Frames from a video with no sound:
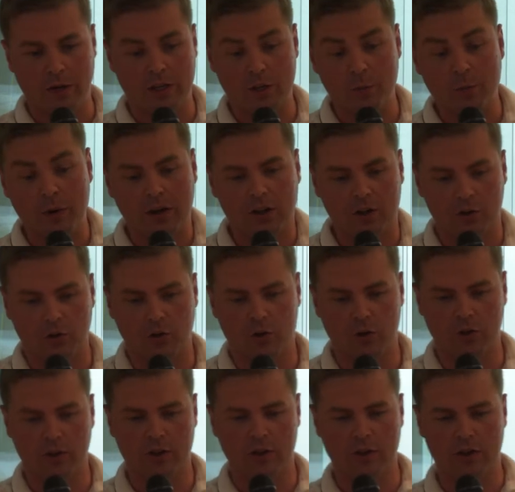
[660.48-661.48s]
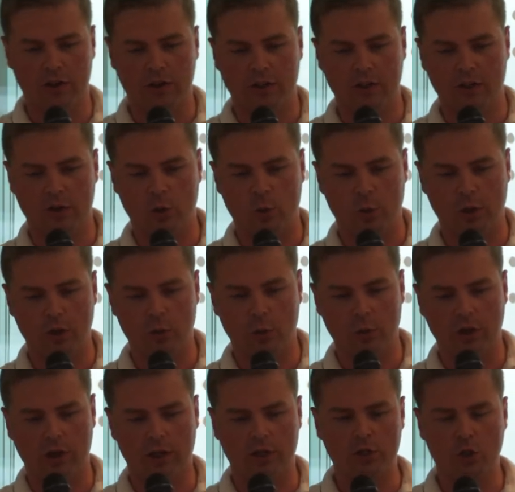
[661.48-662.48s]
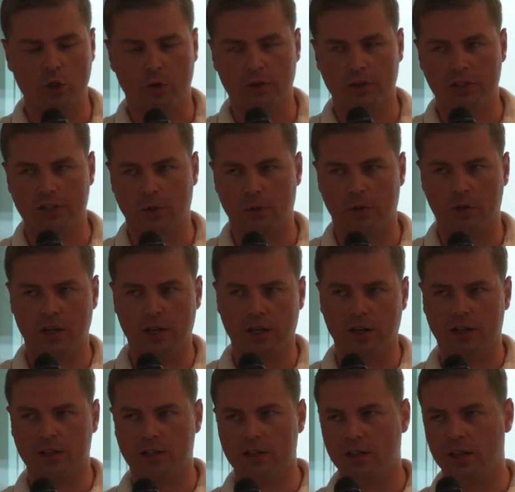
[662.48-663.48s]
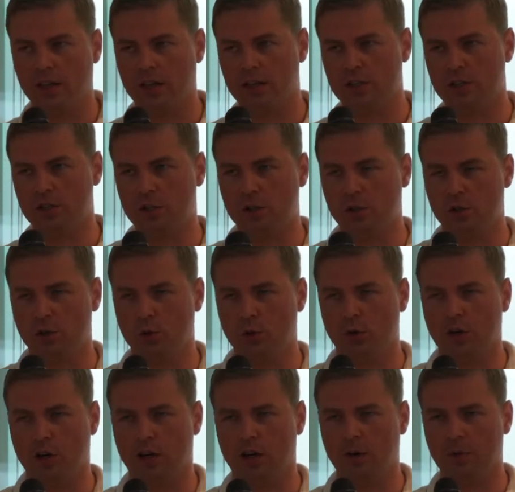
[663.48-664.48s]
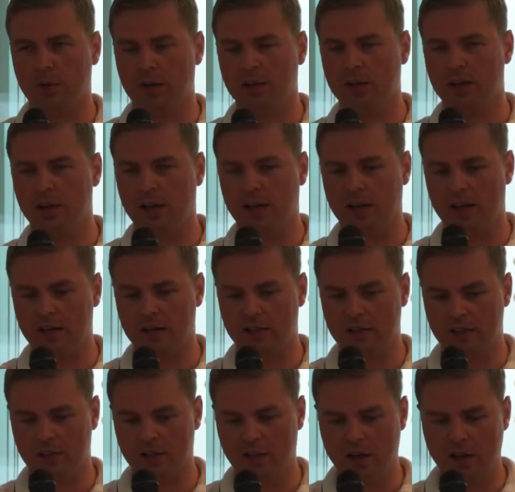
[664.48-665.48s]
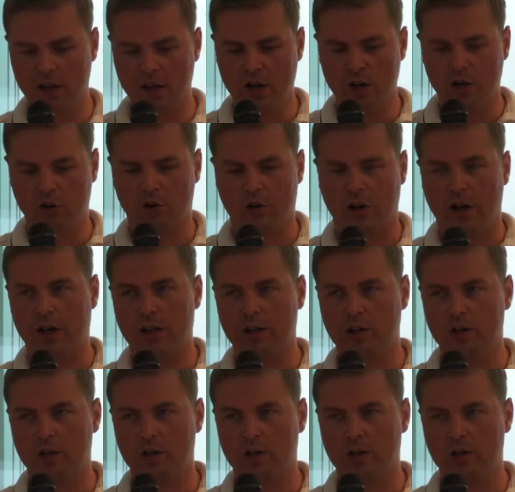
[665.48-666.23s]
my typical role when we are serving some client is to come in and try